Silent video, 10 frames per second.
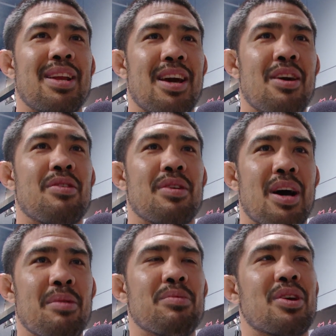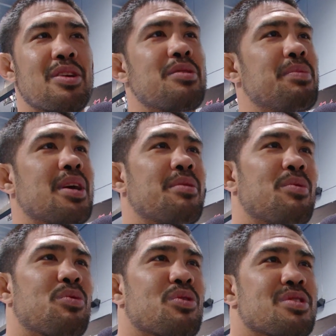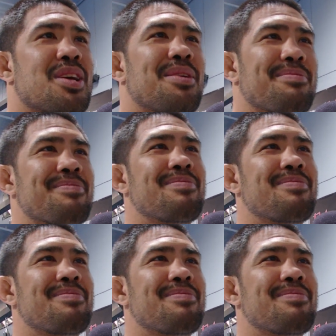now I'm looking to become a world champ,